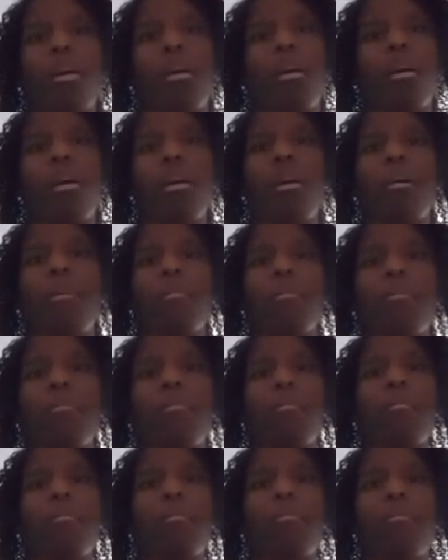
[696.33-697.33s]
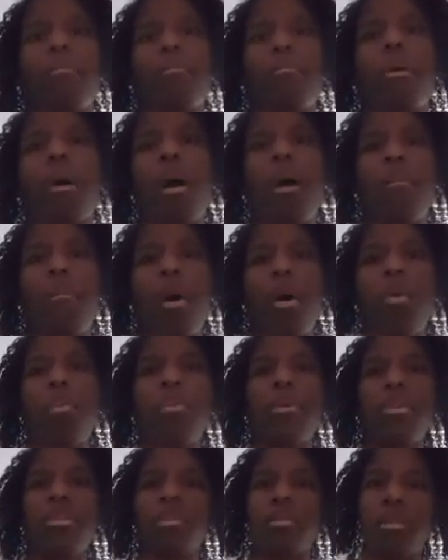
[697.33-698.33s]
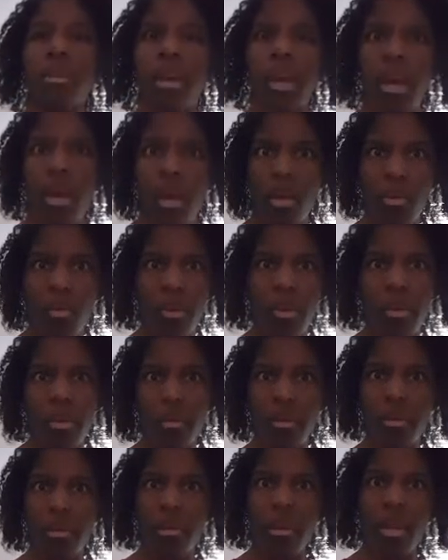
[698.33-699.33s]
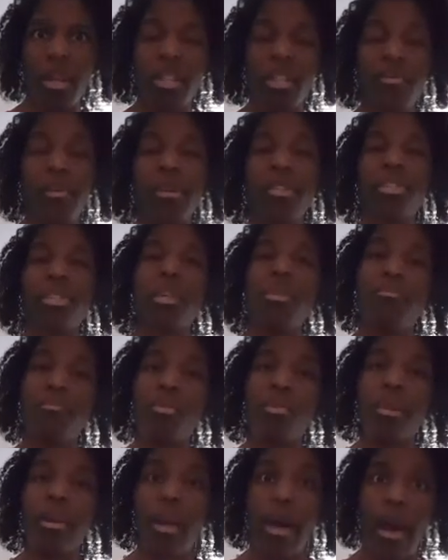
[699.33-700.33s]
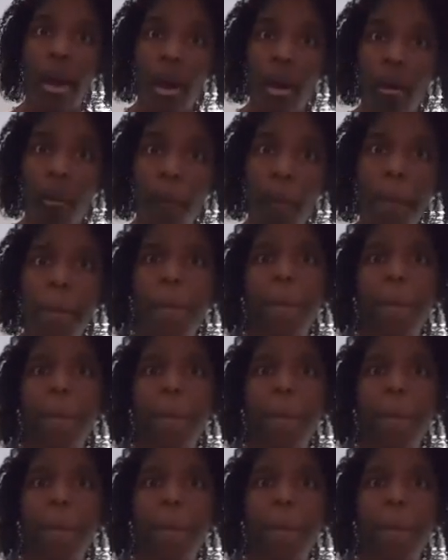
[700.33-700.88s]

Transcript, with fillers: Um, I'm always looking inward, especially more now.